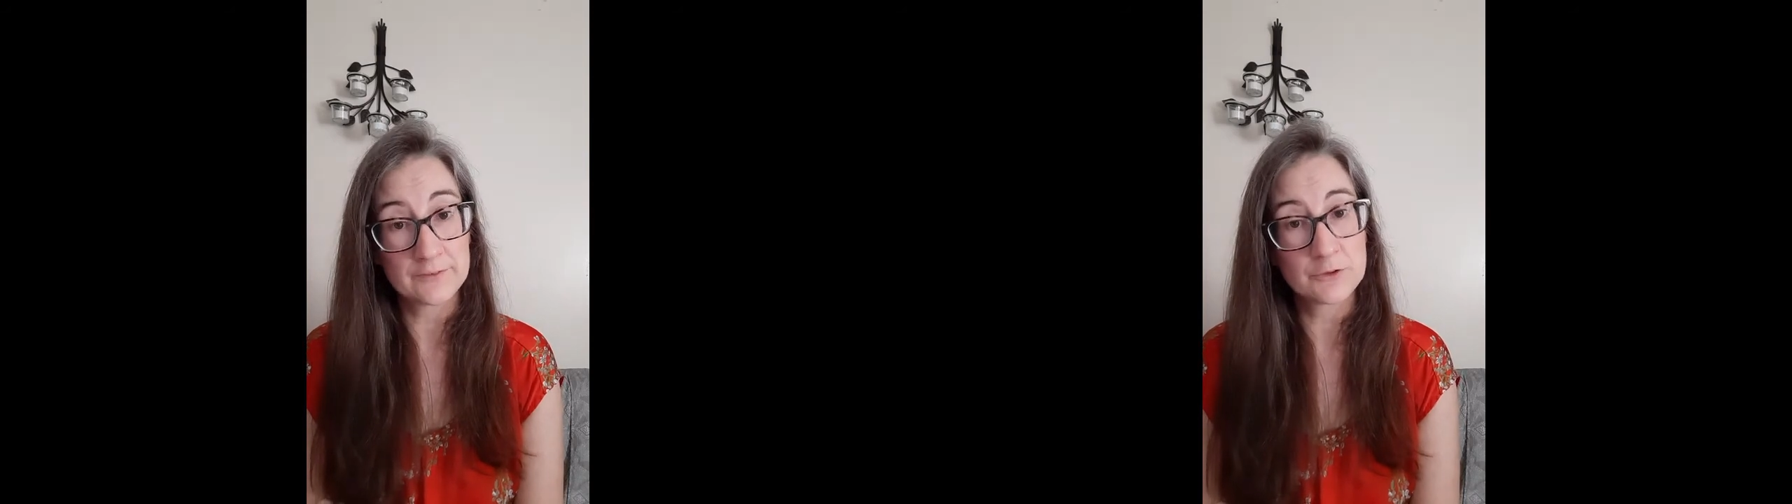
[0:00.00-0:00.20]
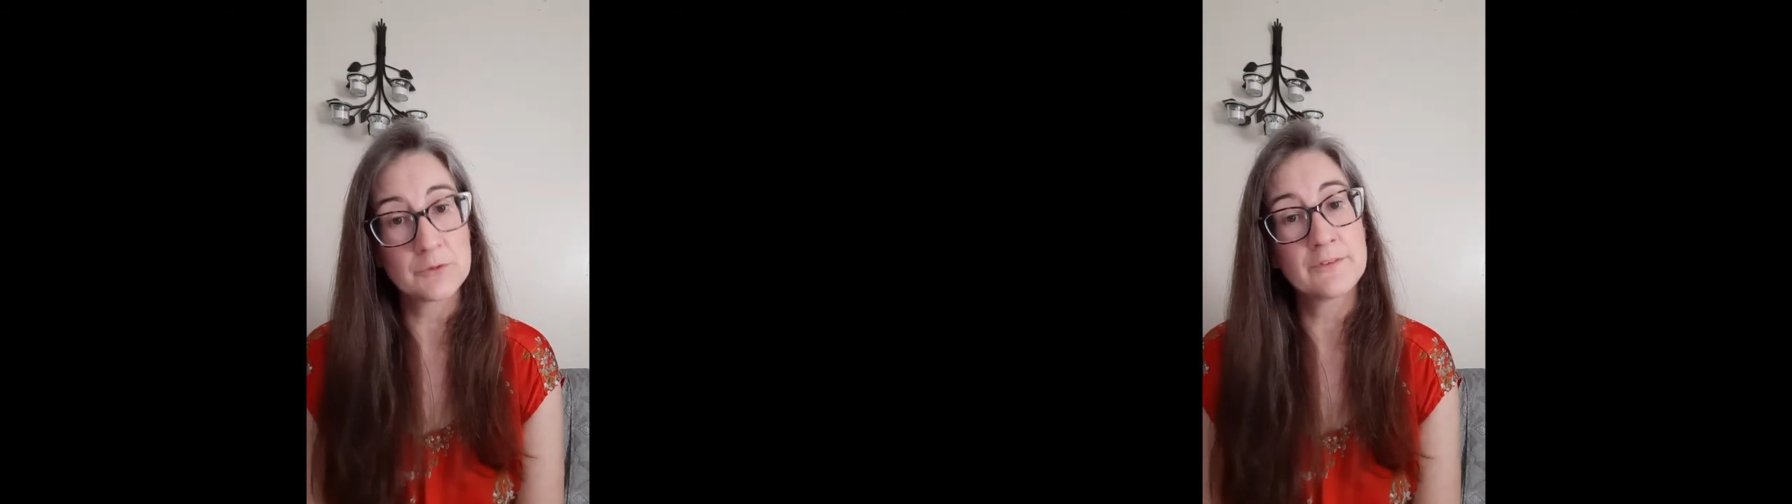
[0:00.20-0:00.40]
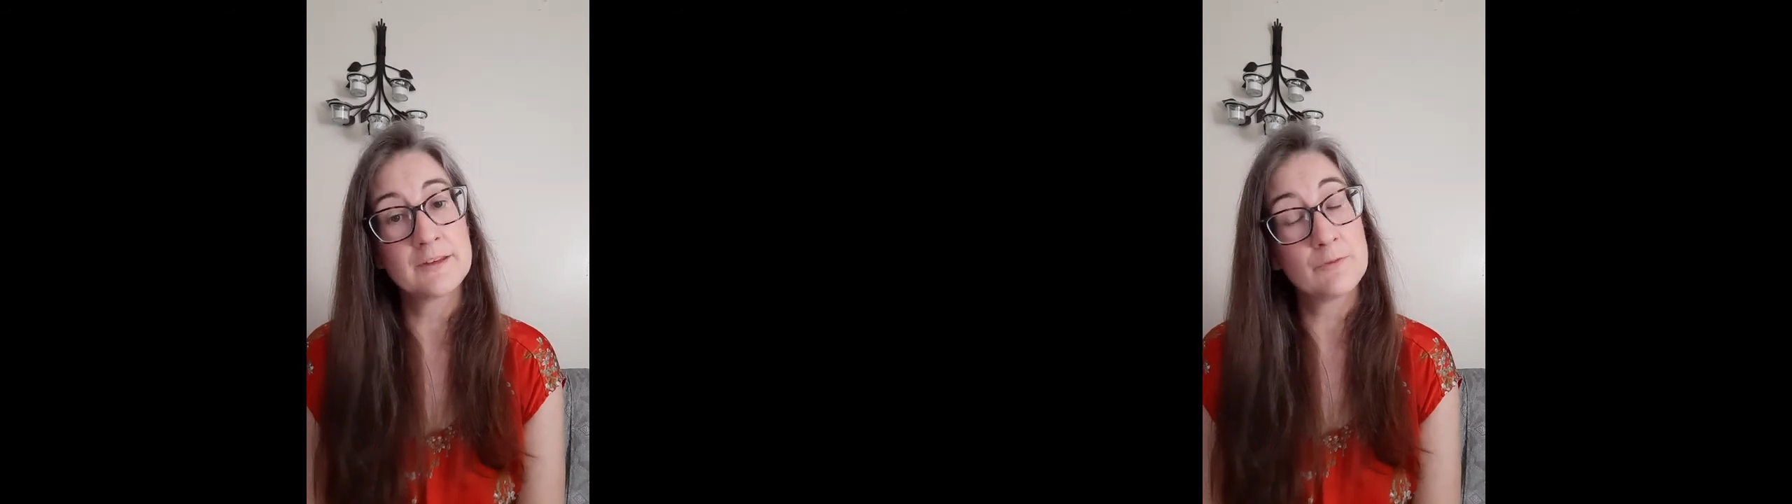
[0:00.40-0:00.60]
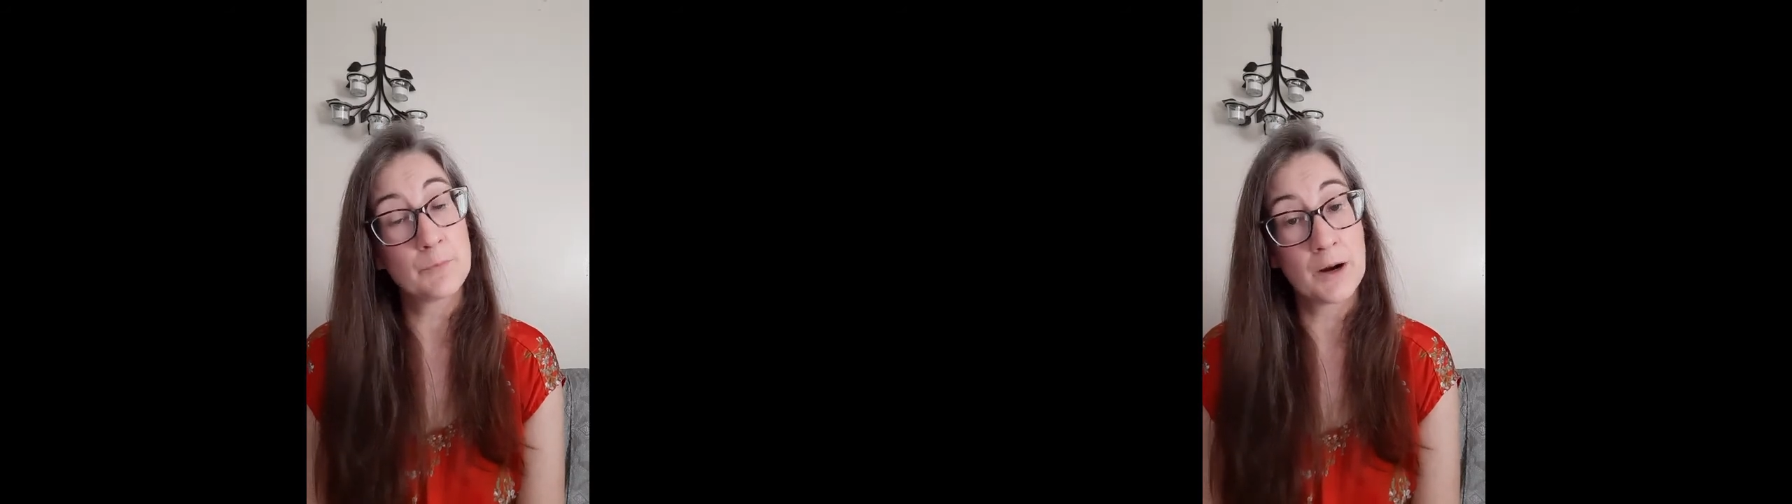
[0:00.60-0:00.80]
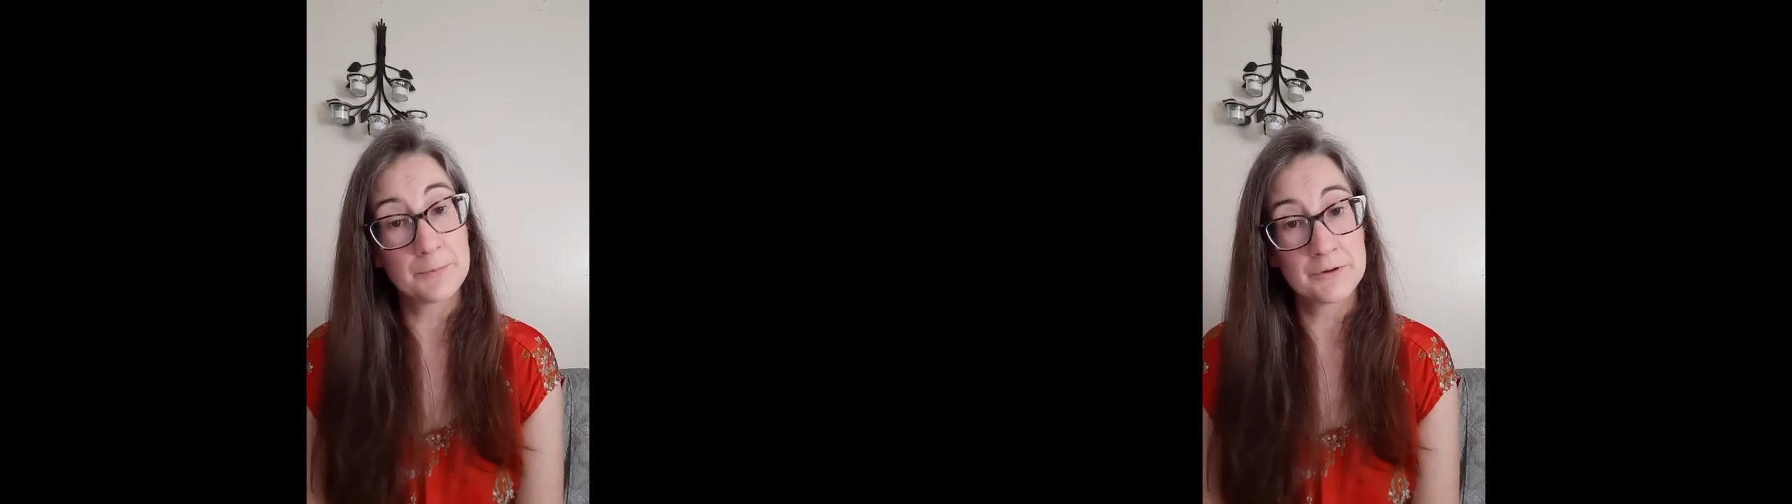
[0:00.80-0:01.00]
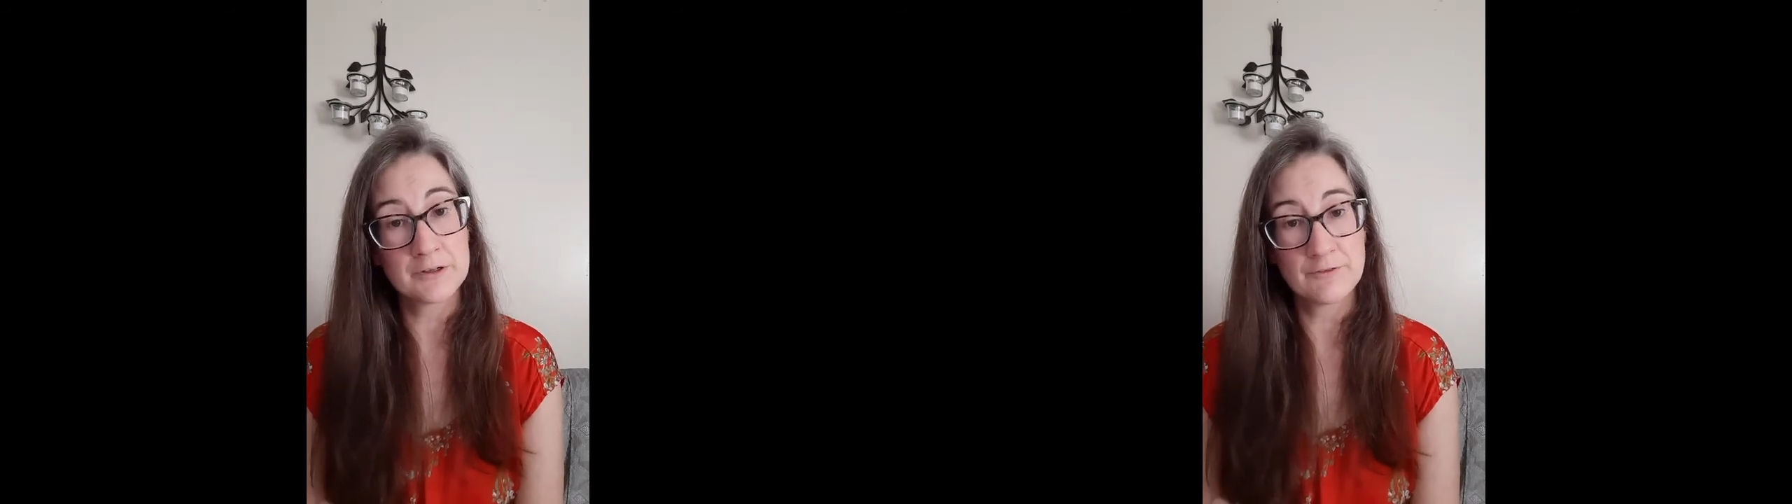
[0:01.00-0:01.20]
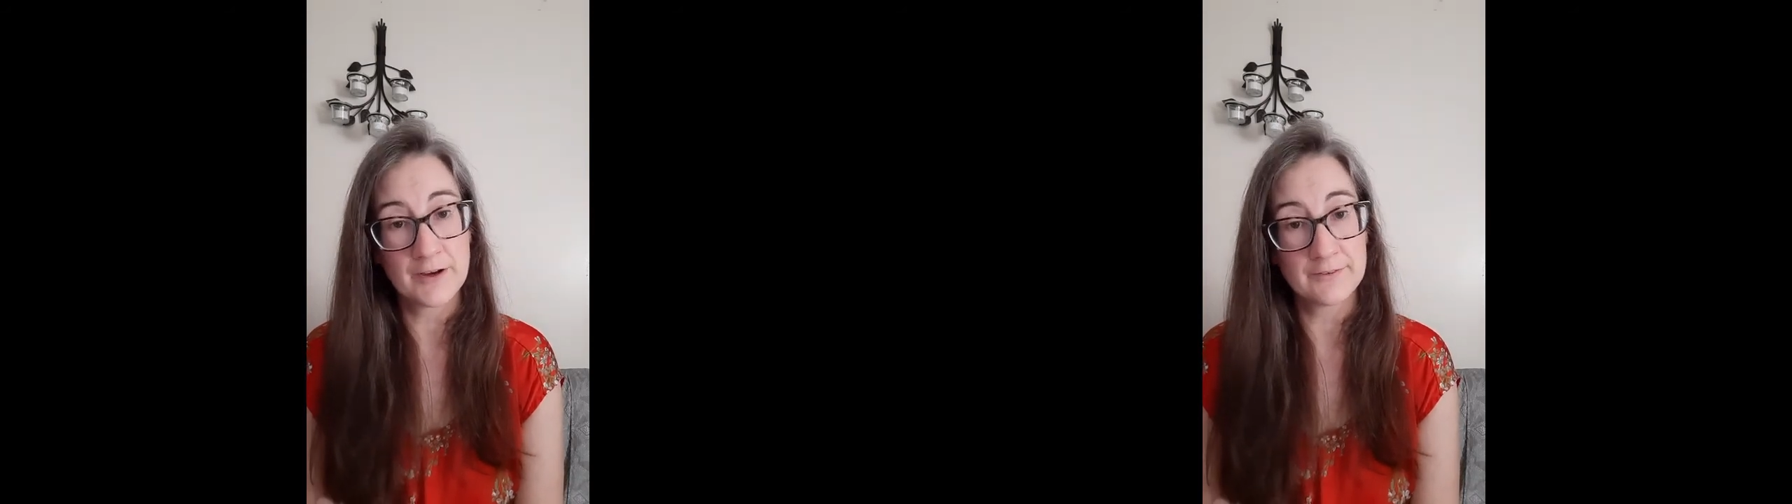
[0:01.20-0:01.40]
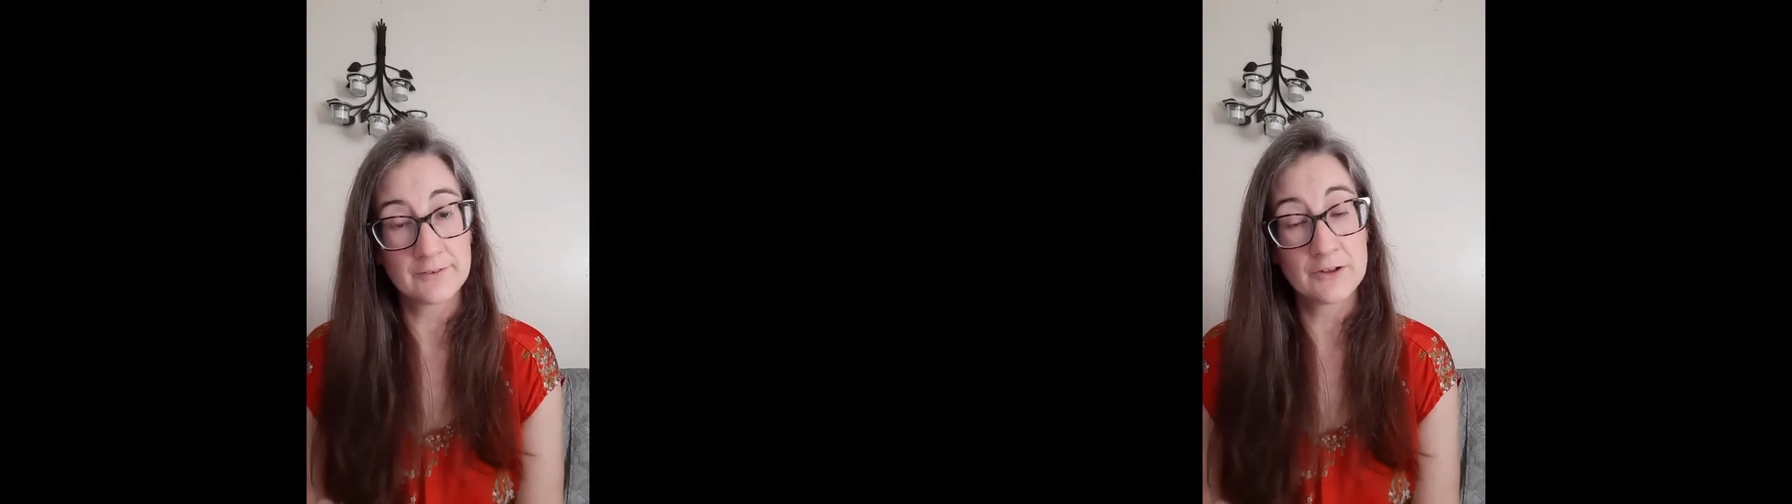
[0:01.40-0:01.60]
to receive proper
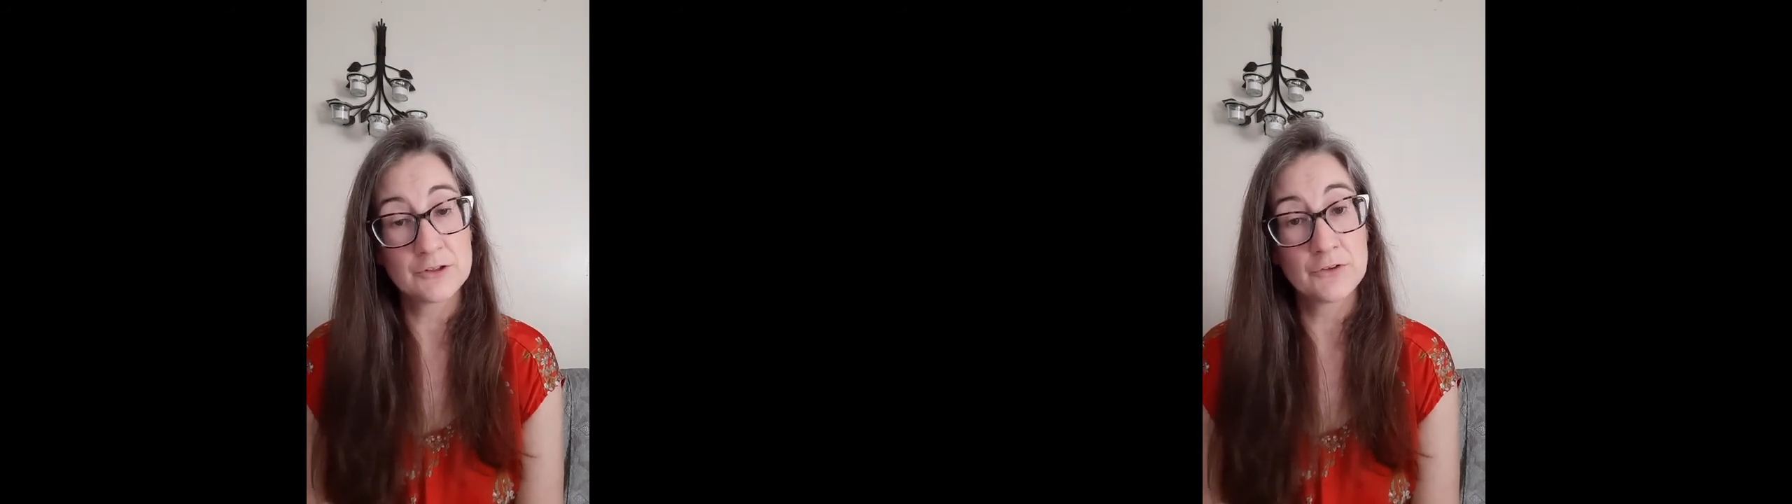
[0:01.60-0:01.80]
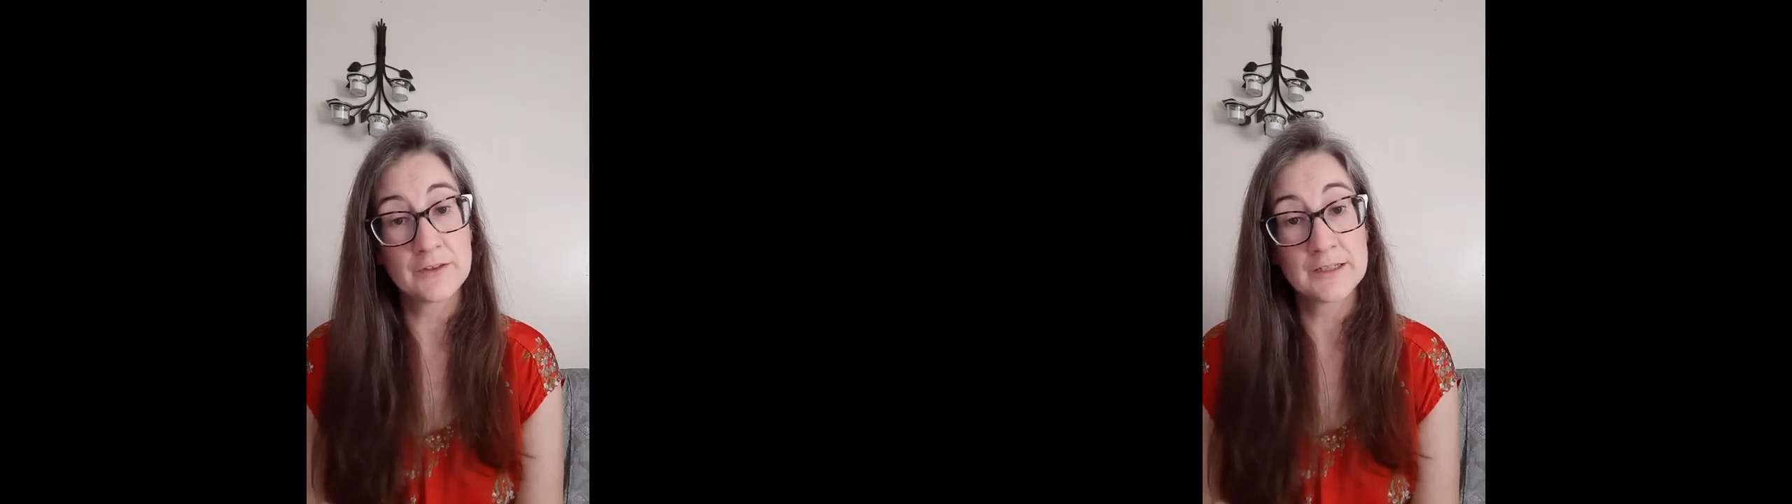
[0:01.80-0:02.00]
advice on using